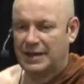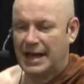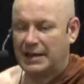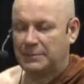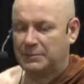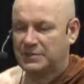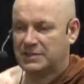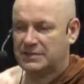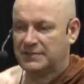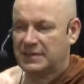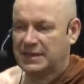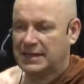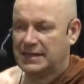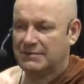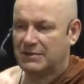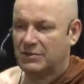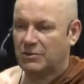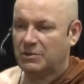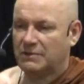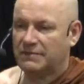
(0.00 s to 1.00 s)
atmosphere
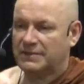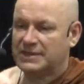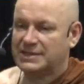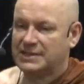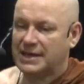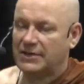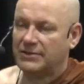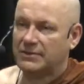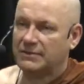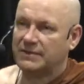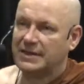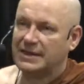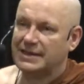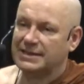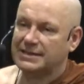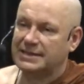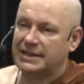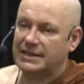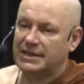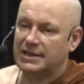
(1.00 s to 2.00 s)
and all of these kind of
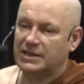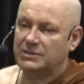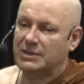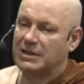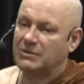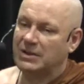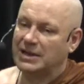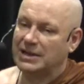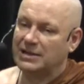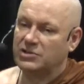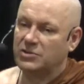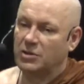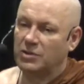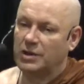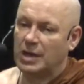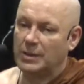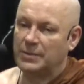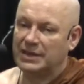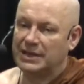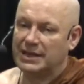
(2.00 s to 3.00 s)
things. Uh, so I really enjoy
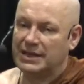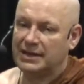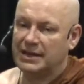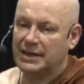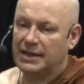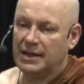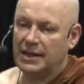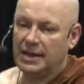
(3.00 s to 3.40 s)
coming here.